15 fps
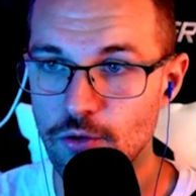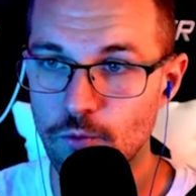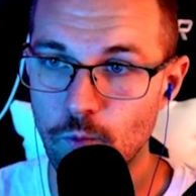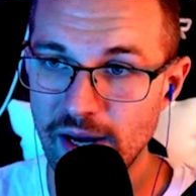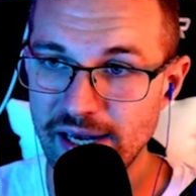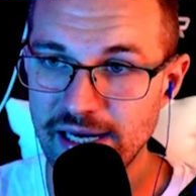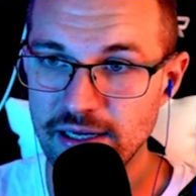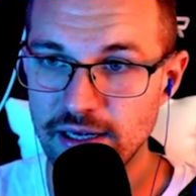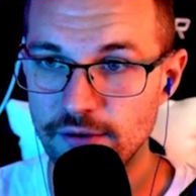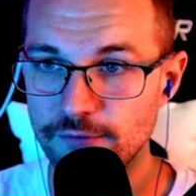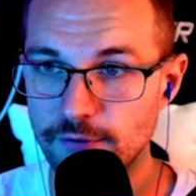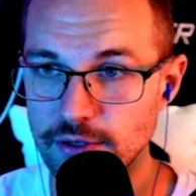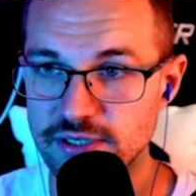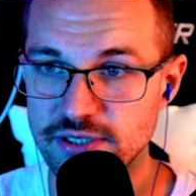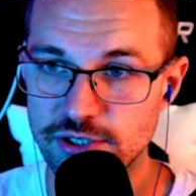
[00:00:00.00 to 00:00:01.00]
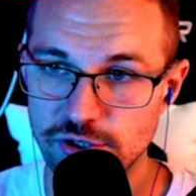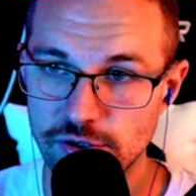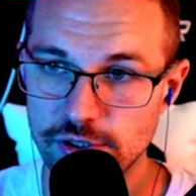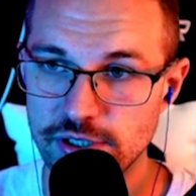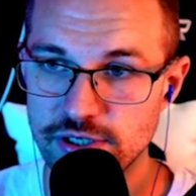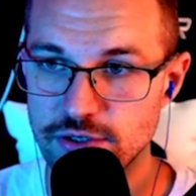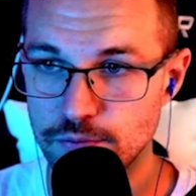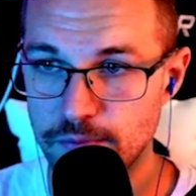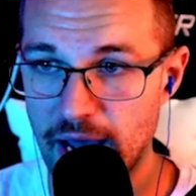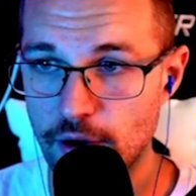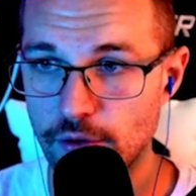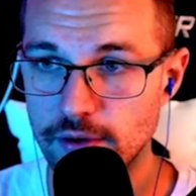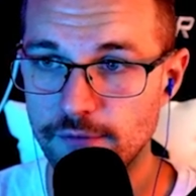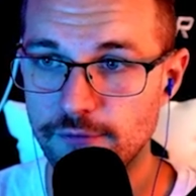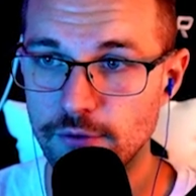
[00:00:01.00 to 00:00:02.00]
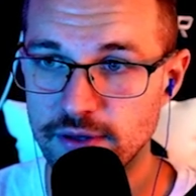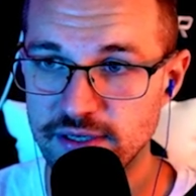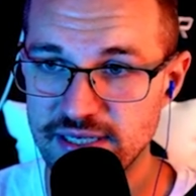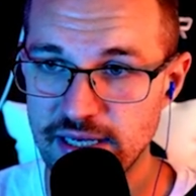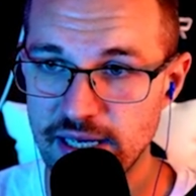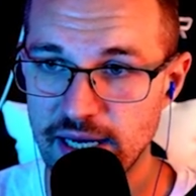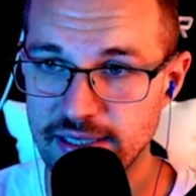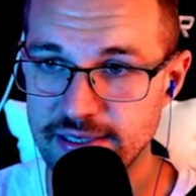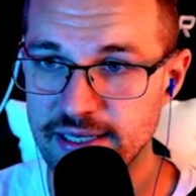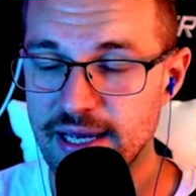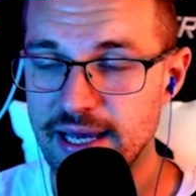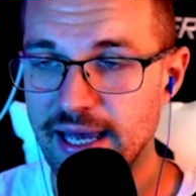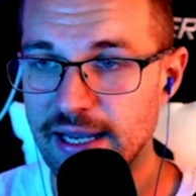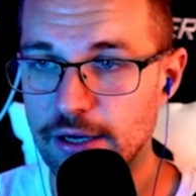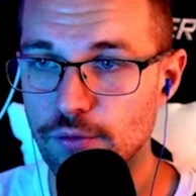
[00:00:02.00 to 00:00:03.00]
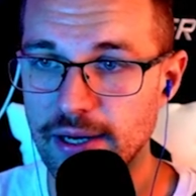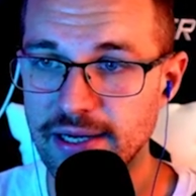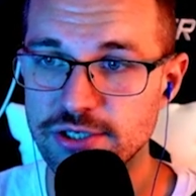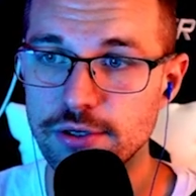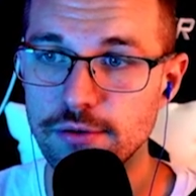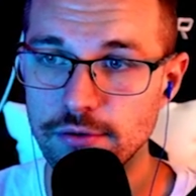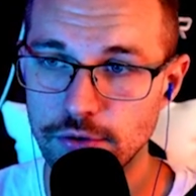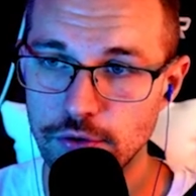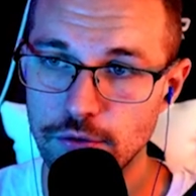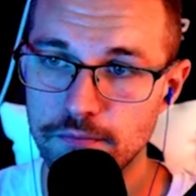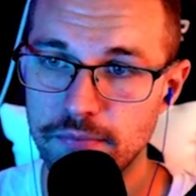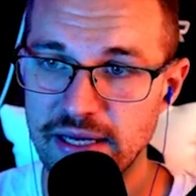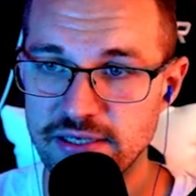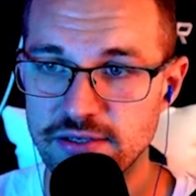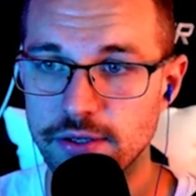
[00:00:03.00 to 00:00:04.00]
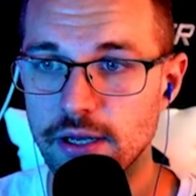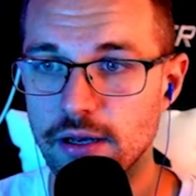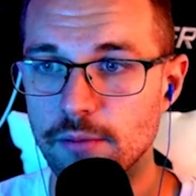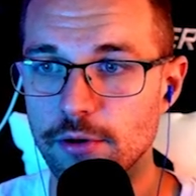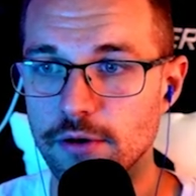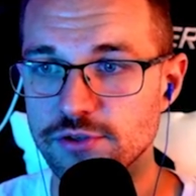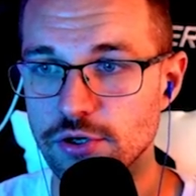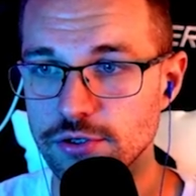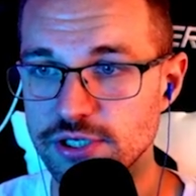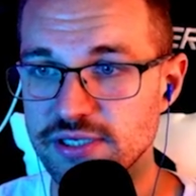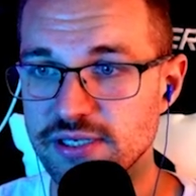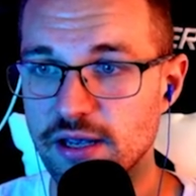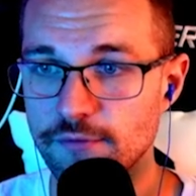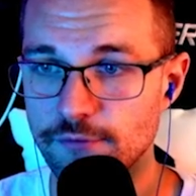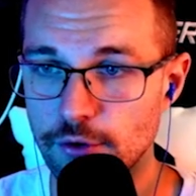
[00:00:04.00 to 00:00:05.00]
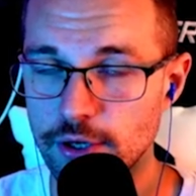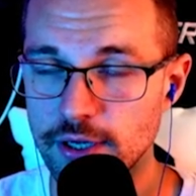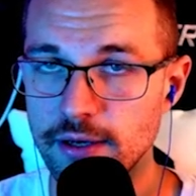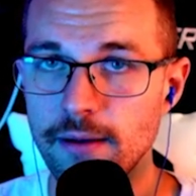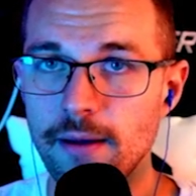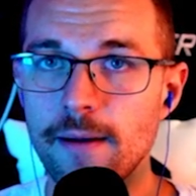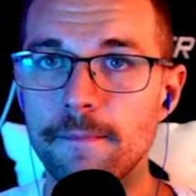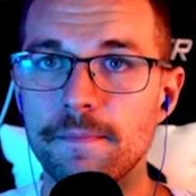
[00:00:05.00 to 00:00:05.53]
Winning converts the charges to power for the T-Hex and grants you loot based on the number of charges converted.